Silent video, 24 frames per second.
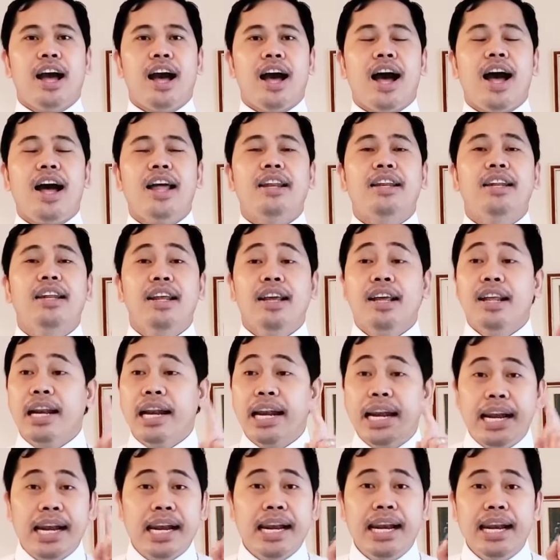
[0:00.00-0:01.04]
and
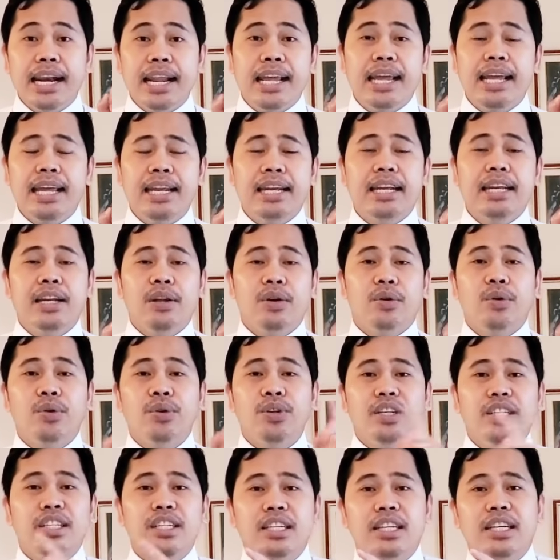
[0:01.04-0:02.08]
lean
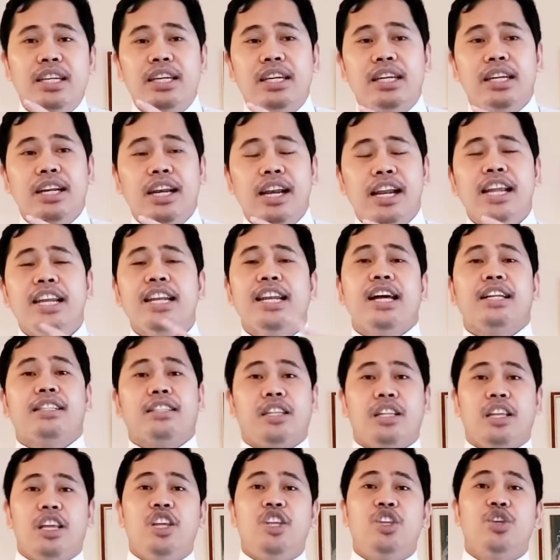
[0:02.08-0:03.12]
on lean up
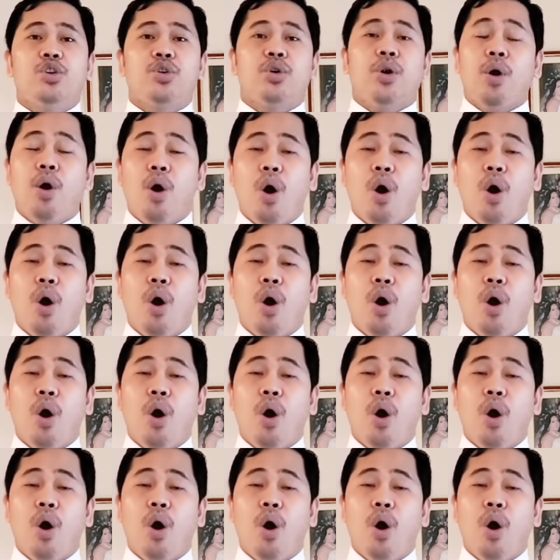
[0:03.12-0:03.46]
in your